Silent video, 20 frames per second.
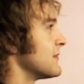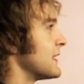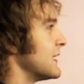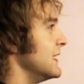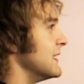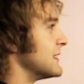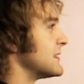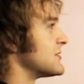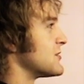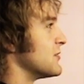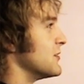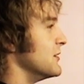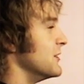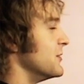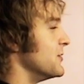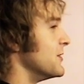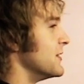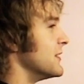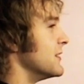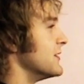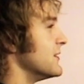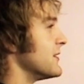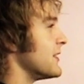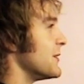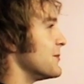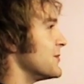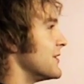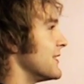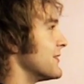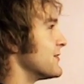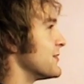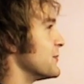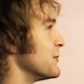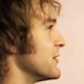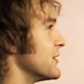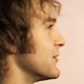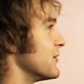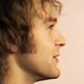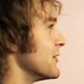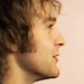excluded somewhat from the
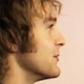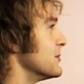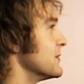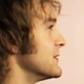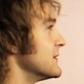group.